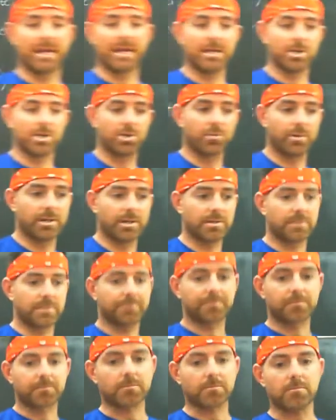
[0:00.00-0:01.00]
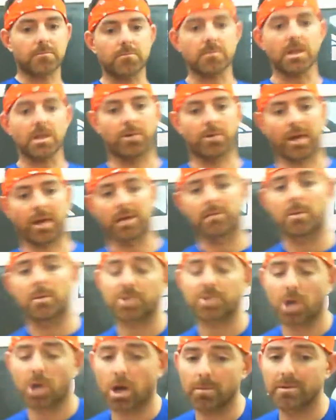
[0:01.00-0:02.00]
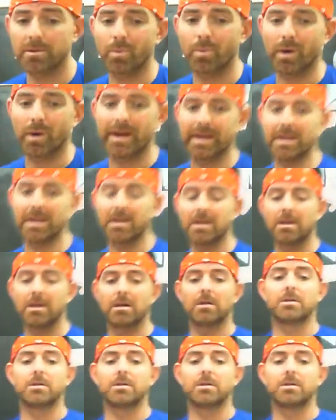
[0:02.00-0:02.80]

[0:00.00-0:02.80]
injuries, okay, the most common way